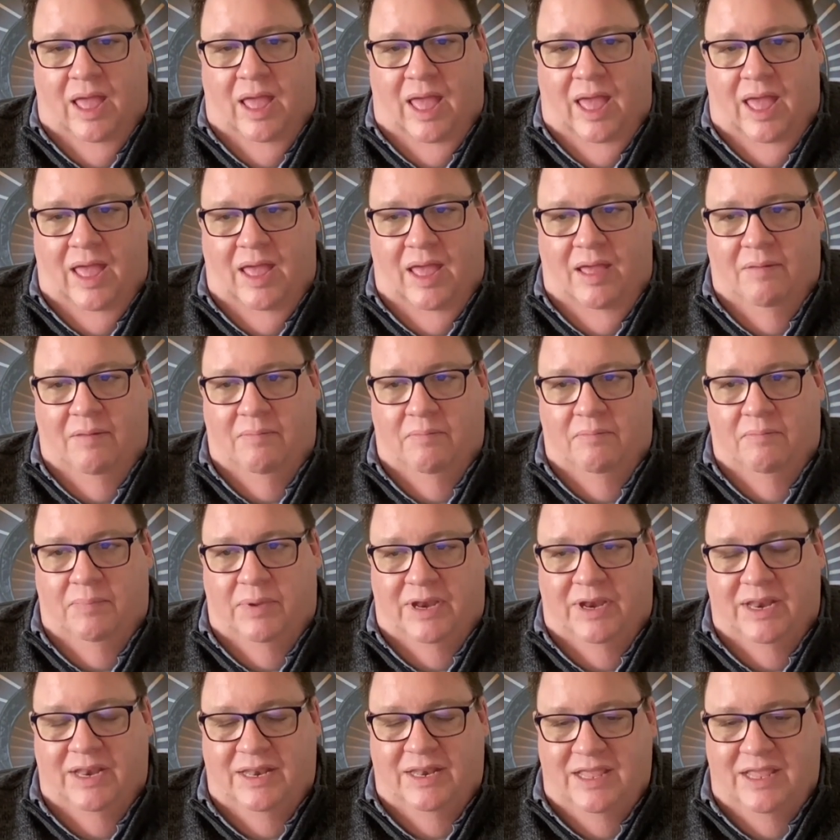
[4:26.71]
but
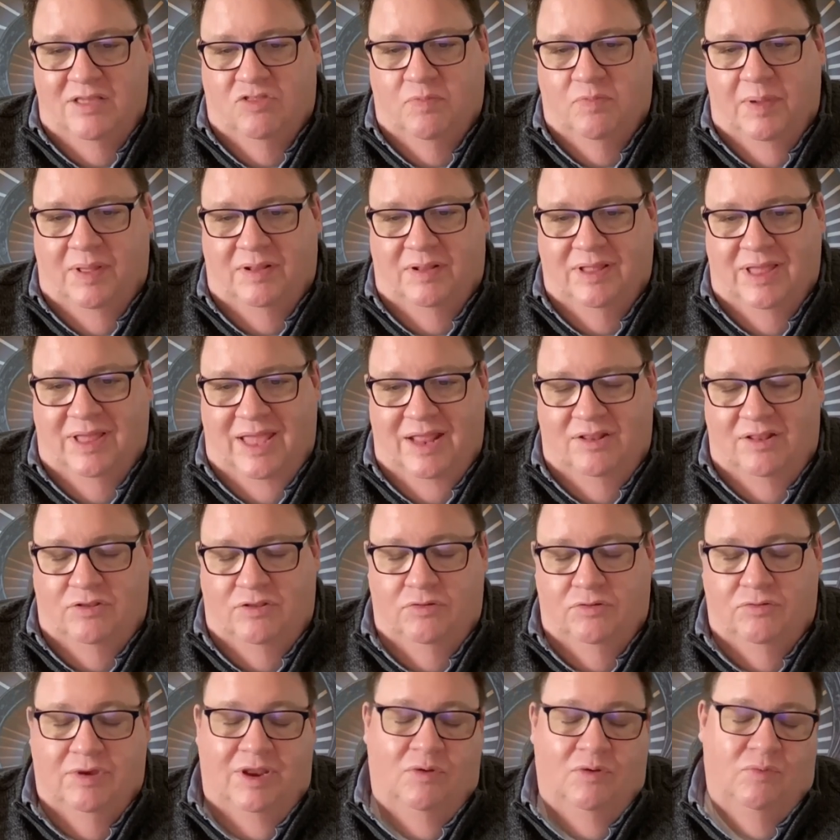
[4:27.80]
it needs to be able to
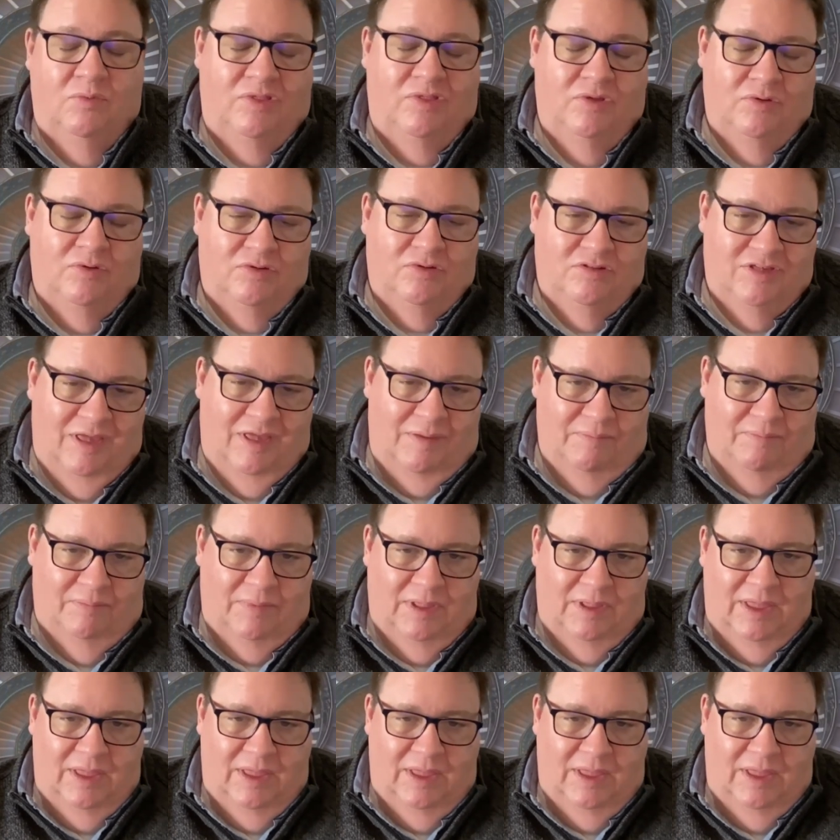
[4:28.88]
integrate with your SIM.